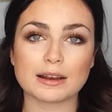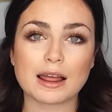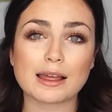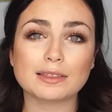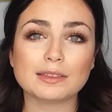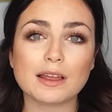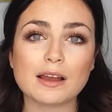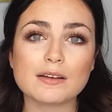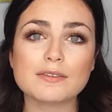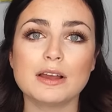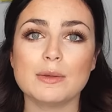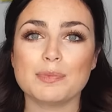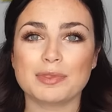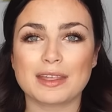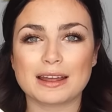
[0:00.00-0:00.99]
I love
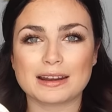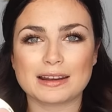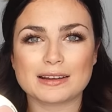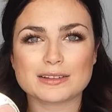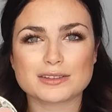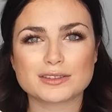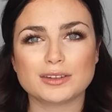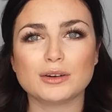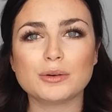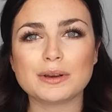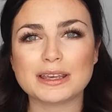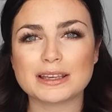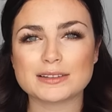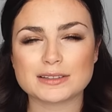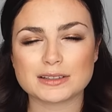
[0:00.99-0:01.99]
that it is so
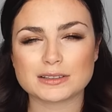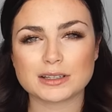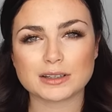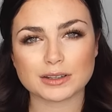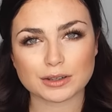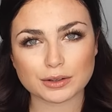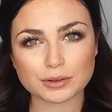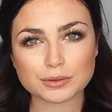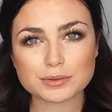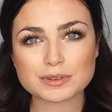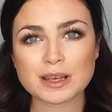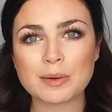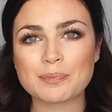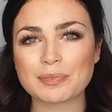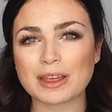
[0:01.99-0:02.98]
easy to use
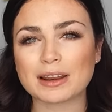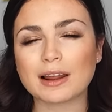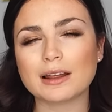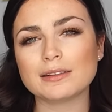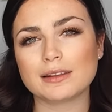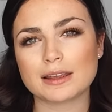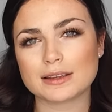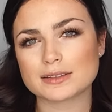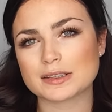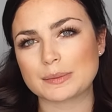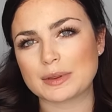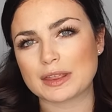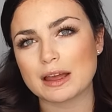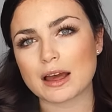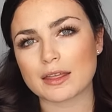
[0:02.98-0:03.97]
and unlike some
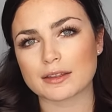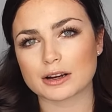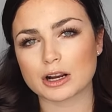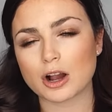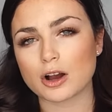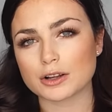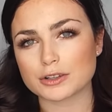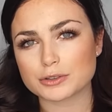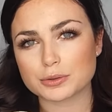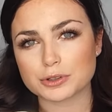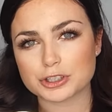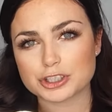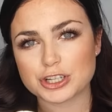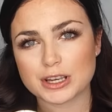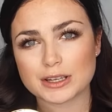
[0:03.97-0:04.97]
of the other
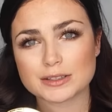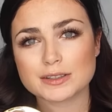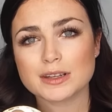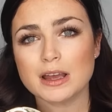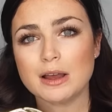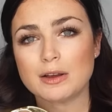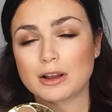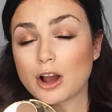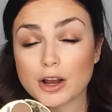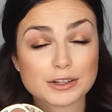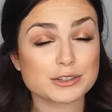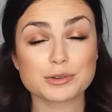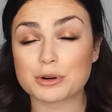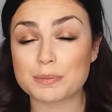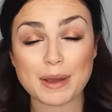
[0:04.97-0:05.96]
contour shades,
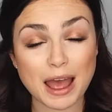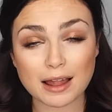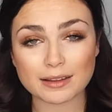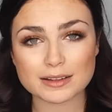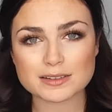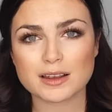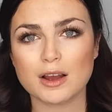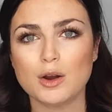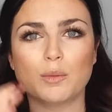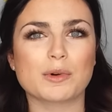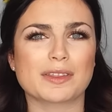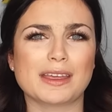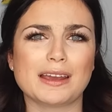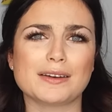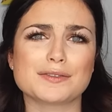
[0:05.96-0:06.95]
contour palettes where
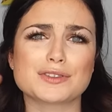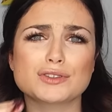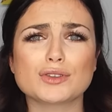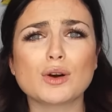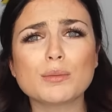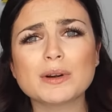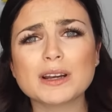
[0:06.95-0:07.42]
they have so